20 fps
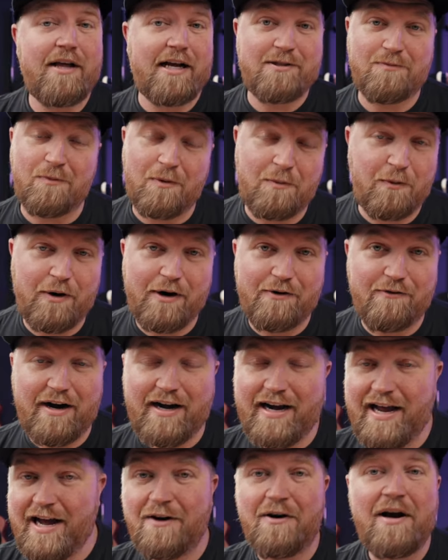that's one we're in
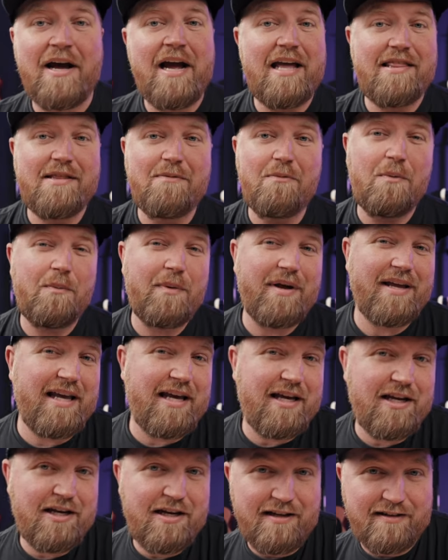right now, and then when we
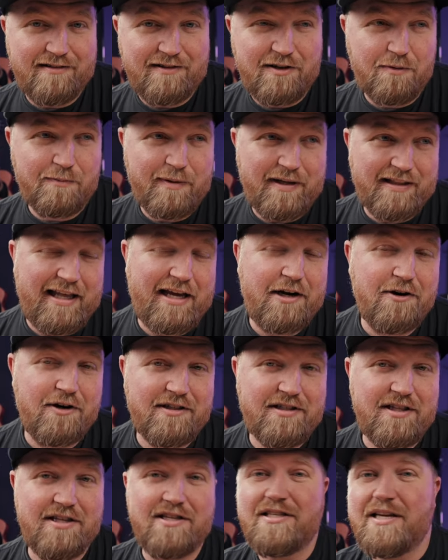get little bit later
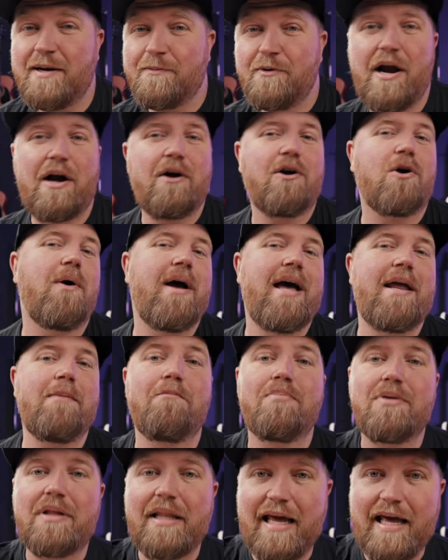into the summer, I'll go ahead
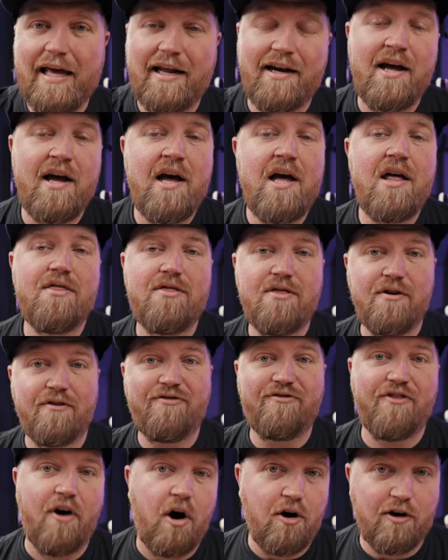and plan the
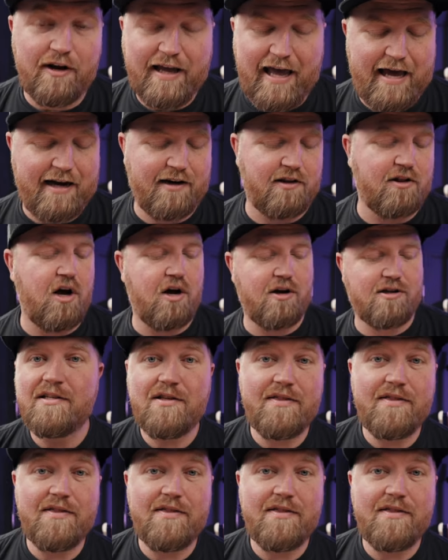fall catalog.